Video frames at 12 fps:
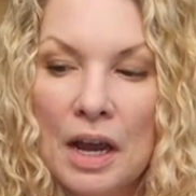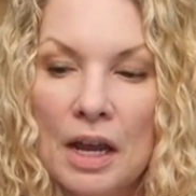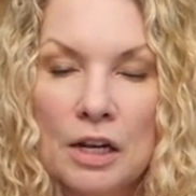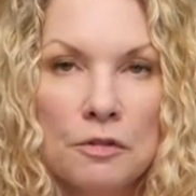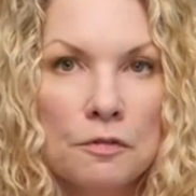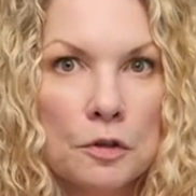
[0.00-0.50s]

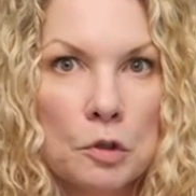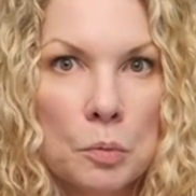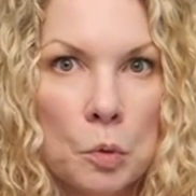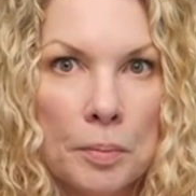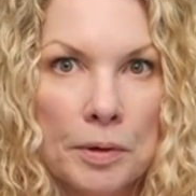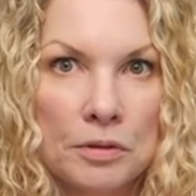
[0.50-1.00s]
and a few
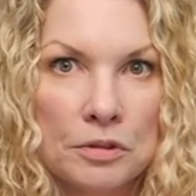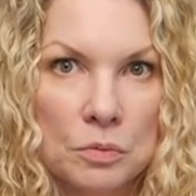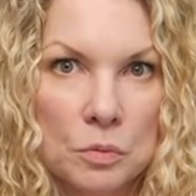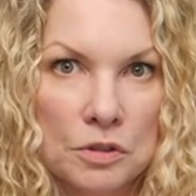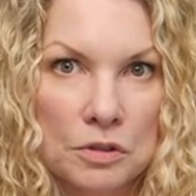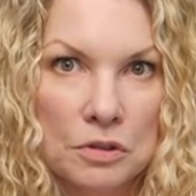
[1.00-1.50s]
more bells
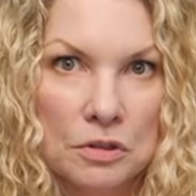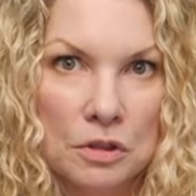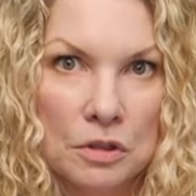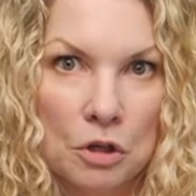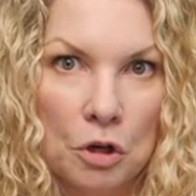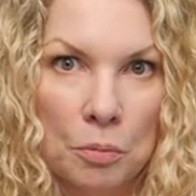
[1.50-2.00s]
and whistles
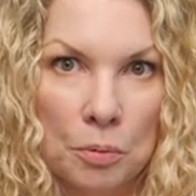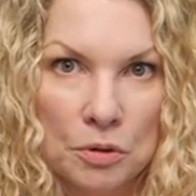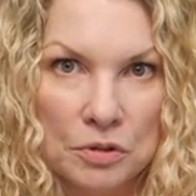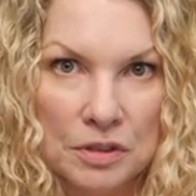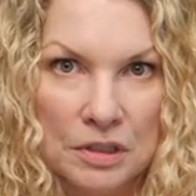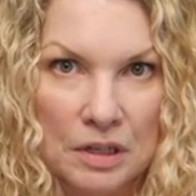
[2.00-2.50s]
that the
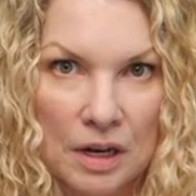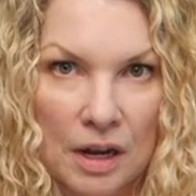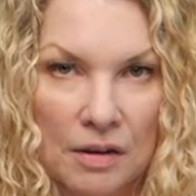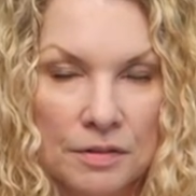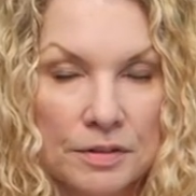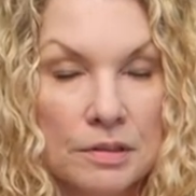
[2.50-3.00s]
GoPro didn't
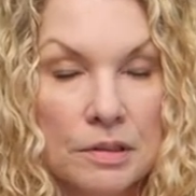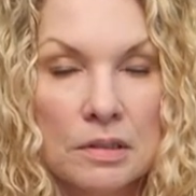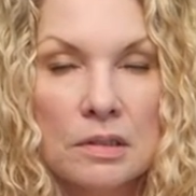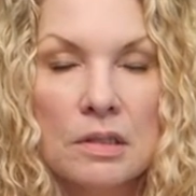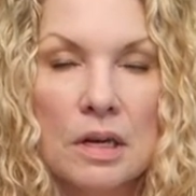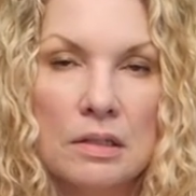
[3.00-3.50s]
have.
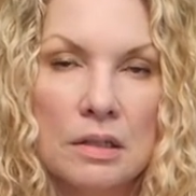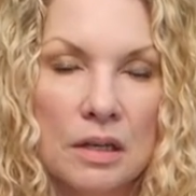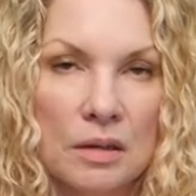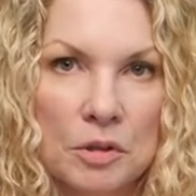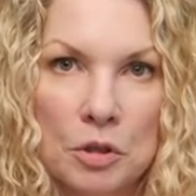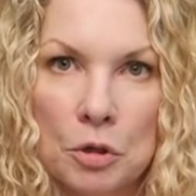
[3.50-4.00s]
Since that
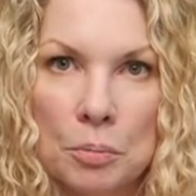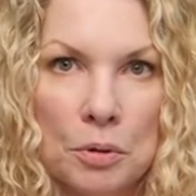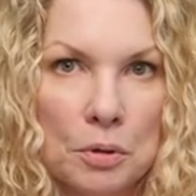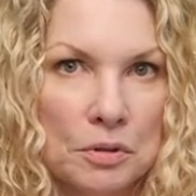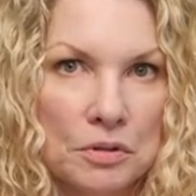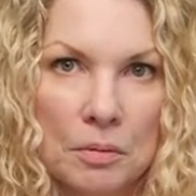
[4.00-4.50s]
time, the
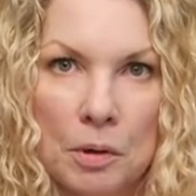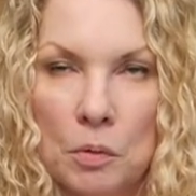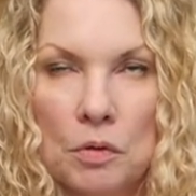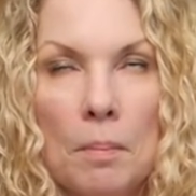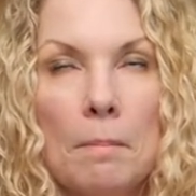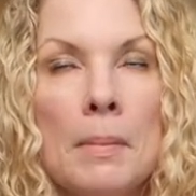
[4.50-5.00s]
GoPro has come out
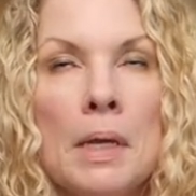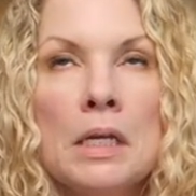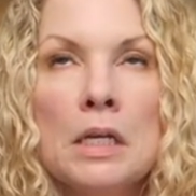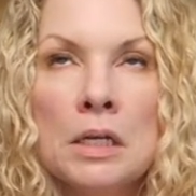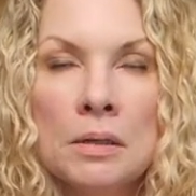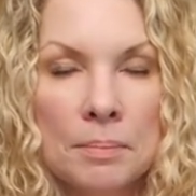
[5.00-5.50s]
with
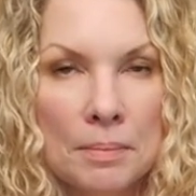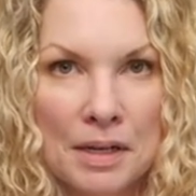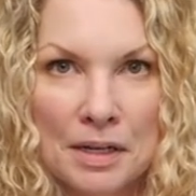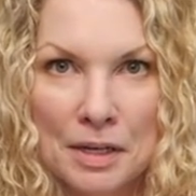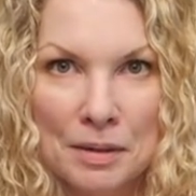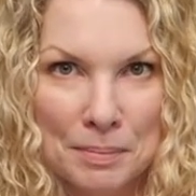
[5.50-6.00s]
many,
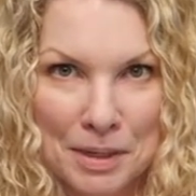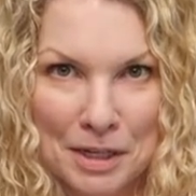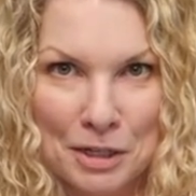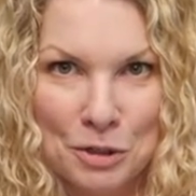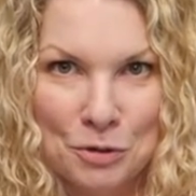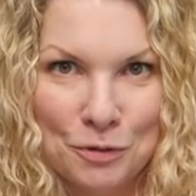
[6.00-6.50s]
many,
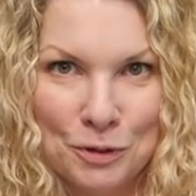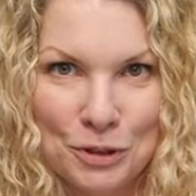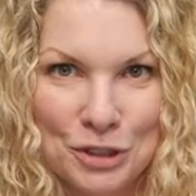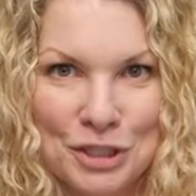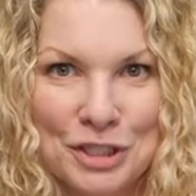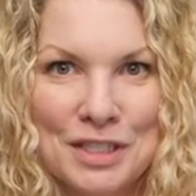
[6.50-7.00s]
many new
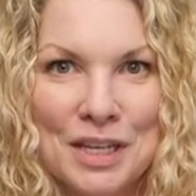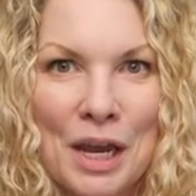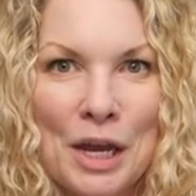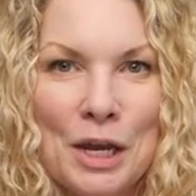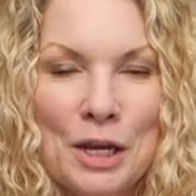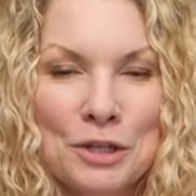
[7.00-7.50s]
versions.
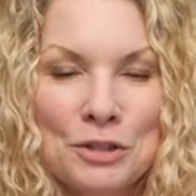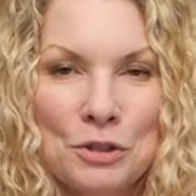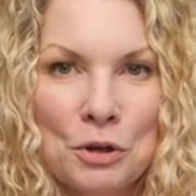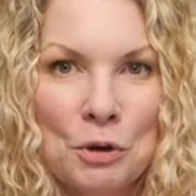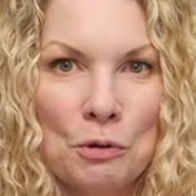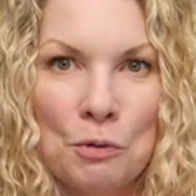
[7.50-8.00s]

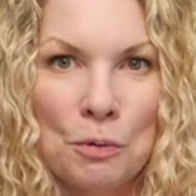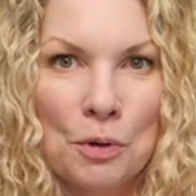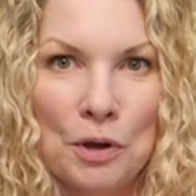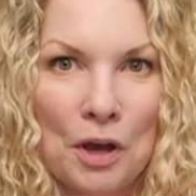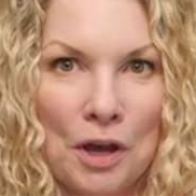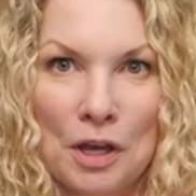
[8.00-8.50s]
So
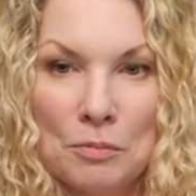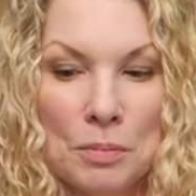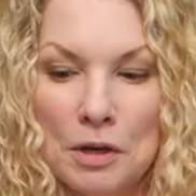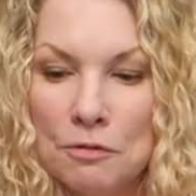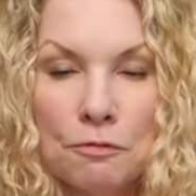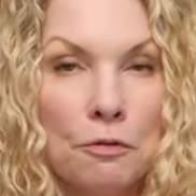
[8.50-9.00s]
it
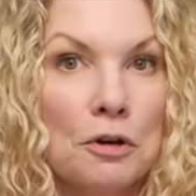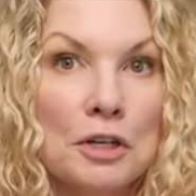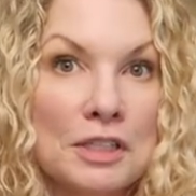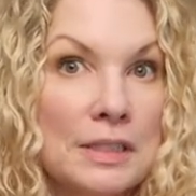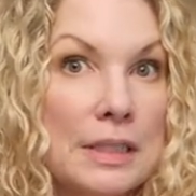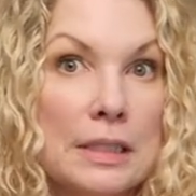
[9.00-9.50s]
may have far
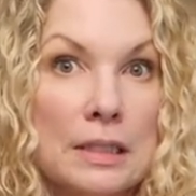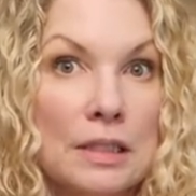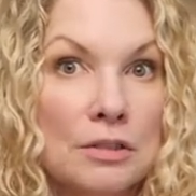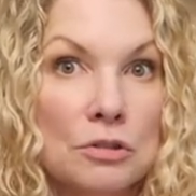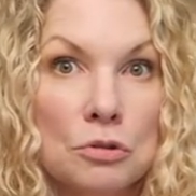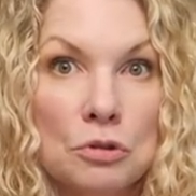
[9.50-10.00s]
exceeded
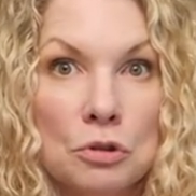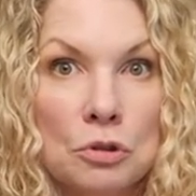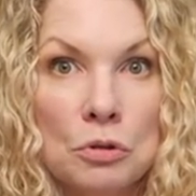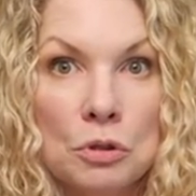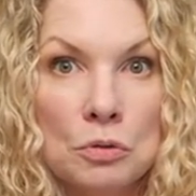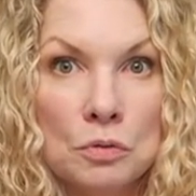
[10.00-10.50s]
this. So do
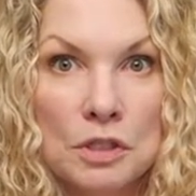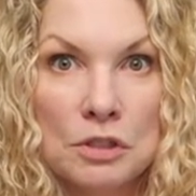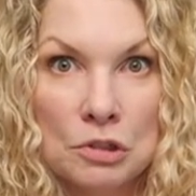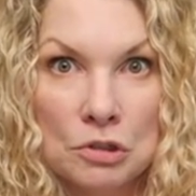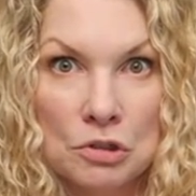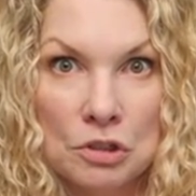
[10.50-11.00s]
your own
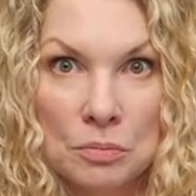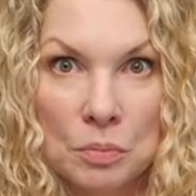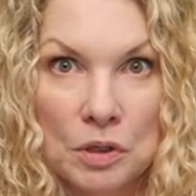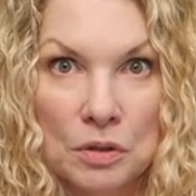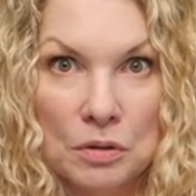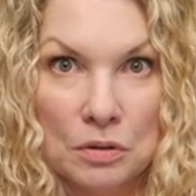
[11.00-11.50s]
research and
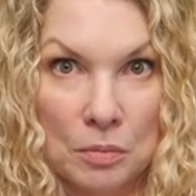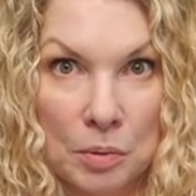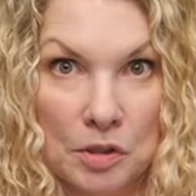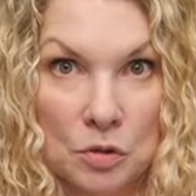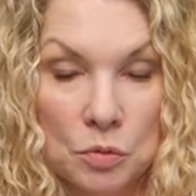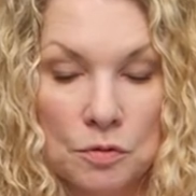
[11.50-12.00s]
pick the
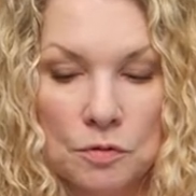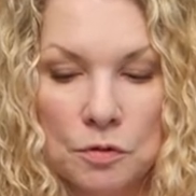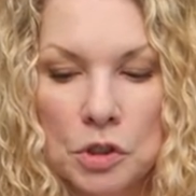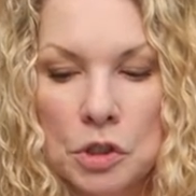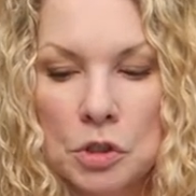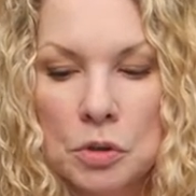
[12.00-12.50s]
best one for
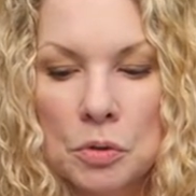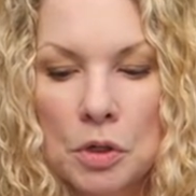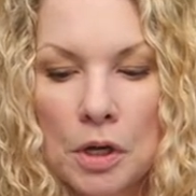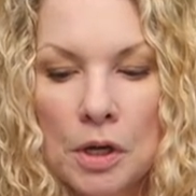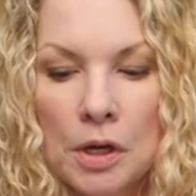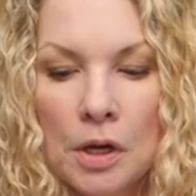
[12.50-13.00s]
you.
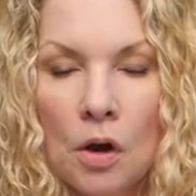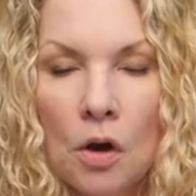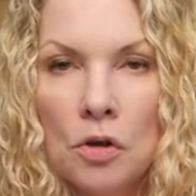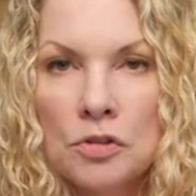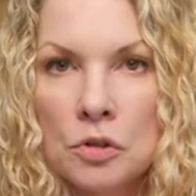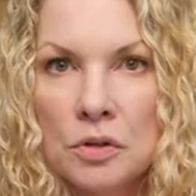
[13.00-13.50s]

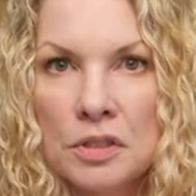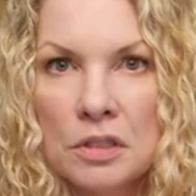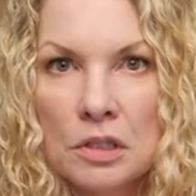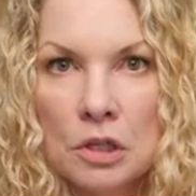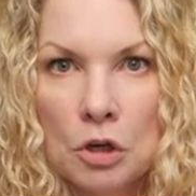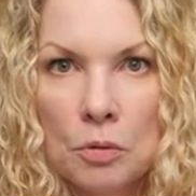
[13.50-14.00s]
Also, I'd
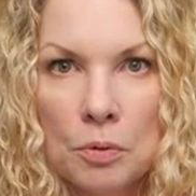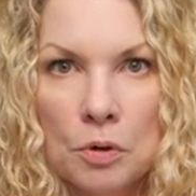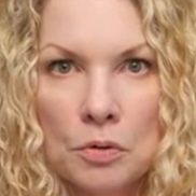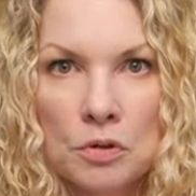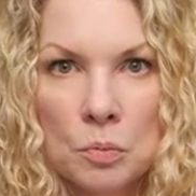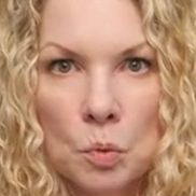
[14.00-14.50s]
say the
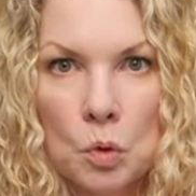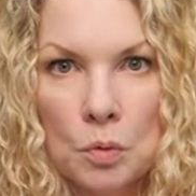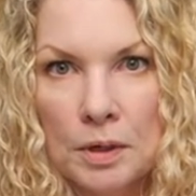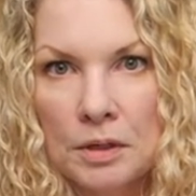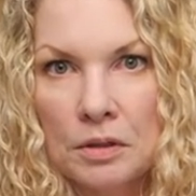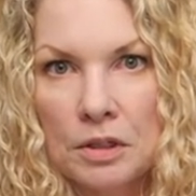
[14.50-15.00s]
GoPro is more
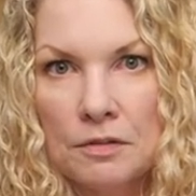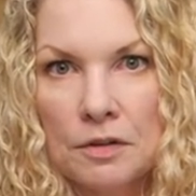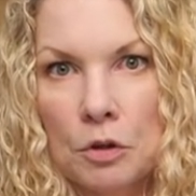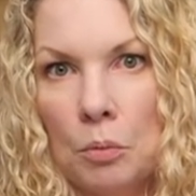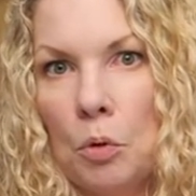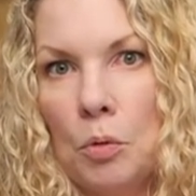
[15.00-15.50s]
readily
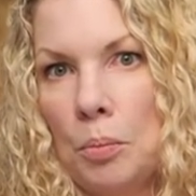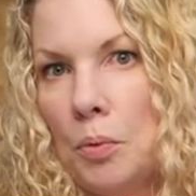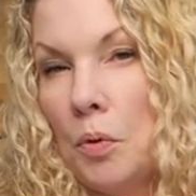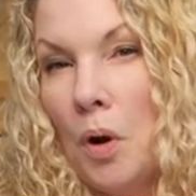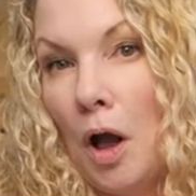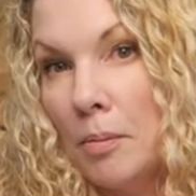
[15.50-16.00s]
available and
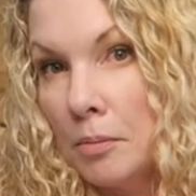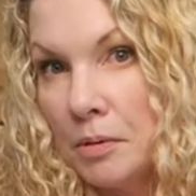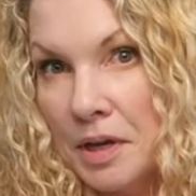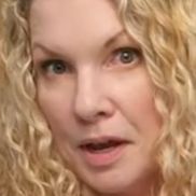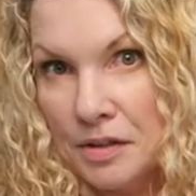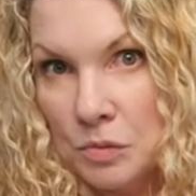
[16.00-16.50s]

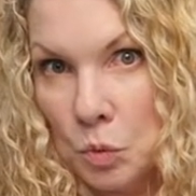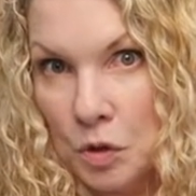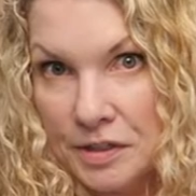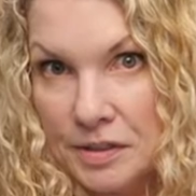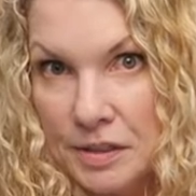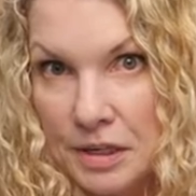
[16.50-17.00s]
probably has
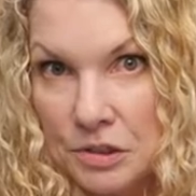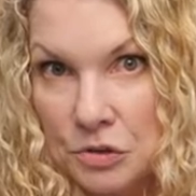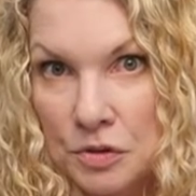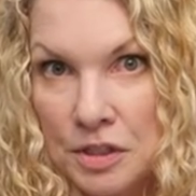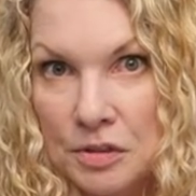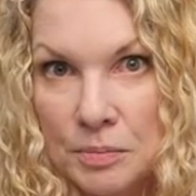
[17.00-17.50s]
more
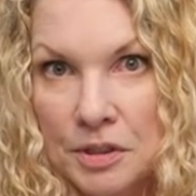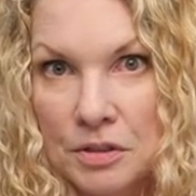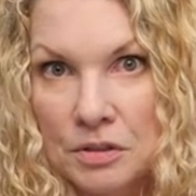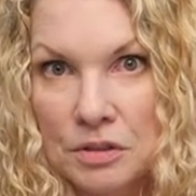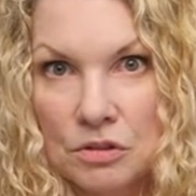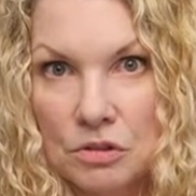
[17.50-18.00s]
accessories
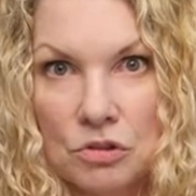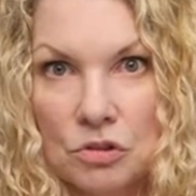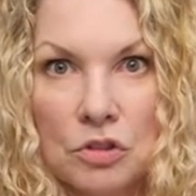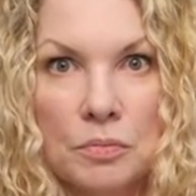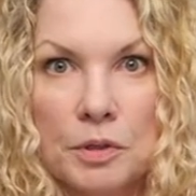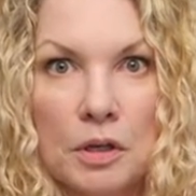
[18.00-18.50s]
because it's
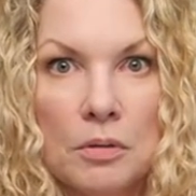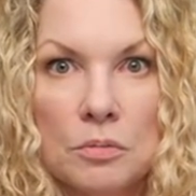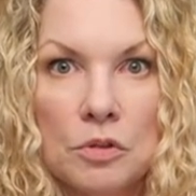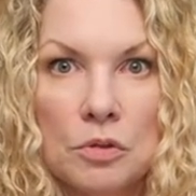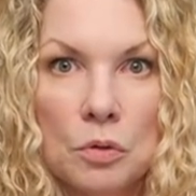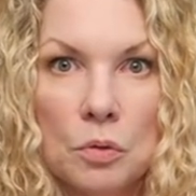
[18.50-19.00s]
just become
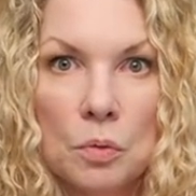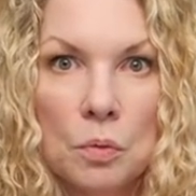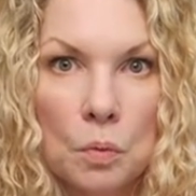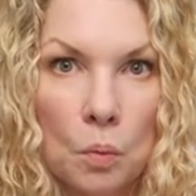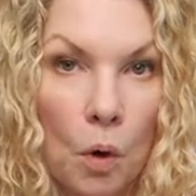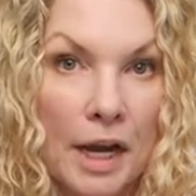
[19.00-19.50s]

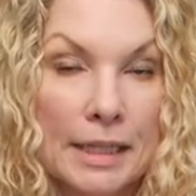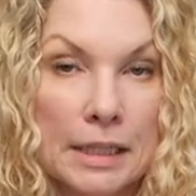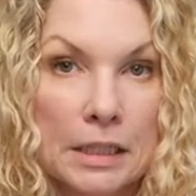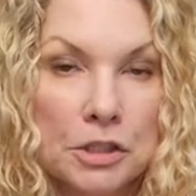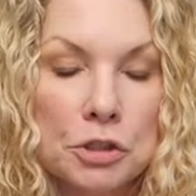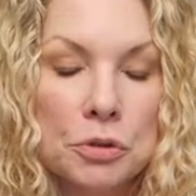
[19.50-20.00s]
so
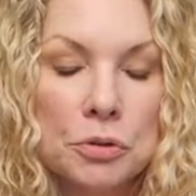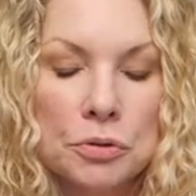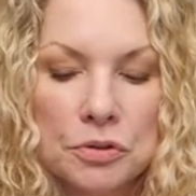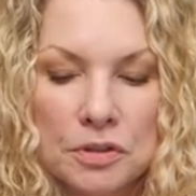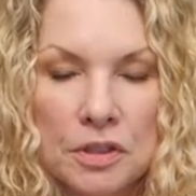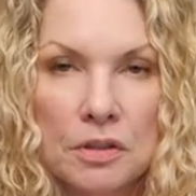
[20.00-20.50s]
widely
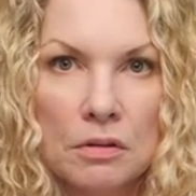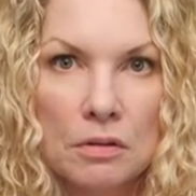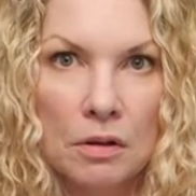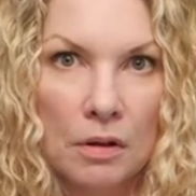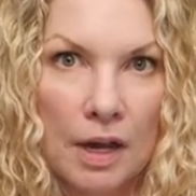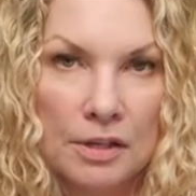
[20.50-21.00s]
used in
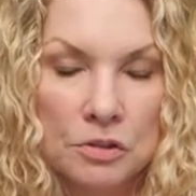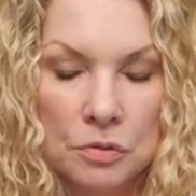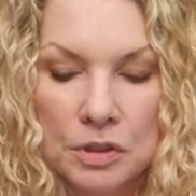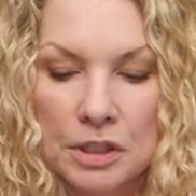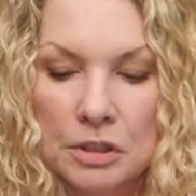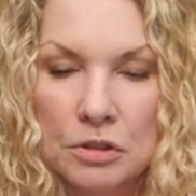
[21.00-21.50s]
the last three